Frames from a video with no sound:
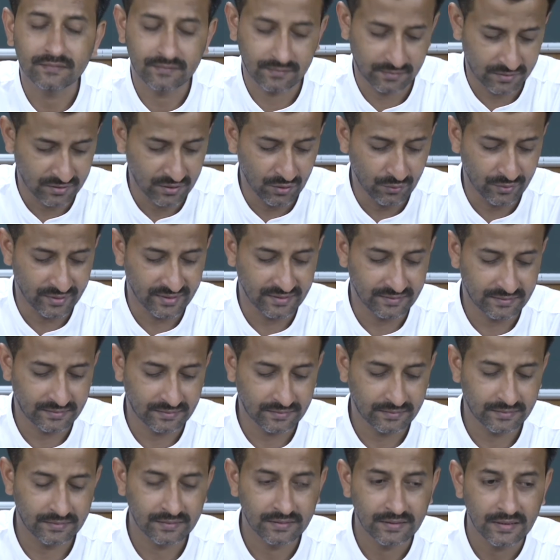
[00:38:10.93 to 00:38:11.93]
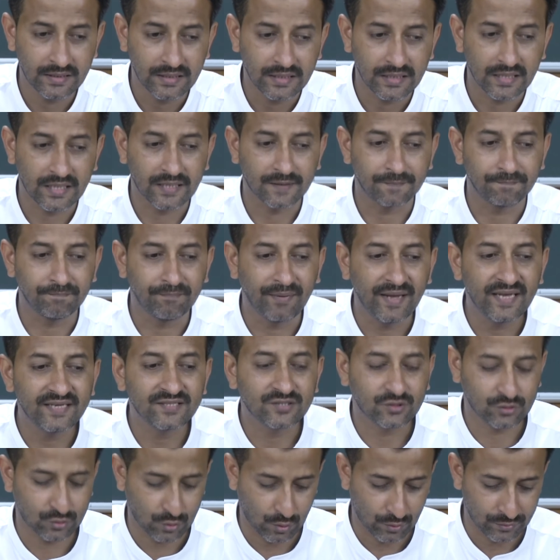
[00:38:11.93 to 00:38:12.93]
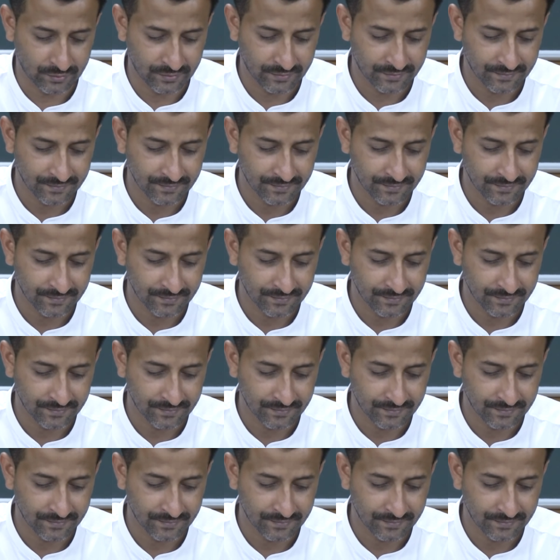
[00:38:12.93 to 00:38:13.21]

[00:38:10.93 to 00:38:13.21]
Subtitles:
theories are based upon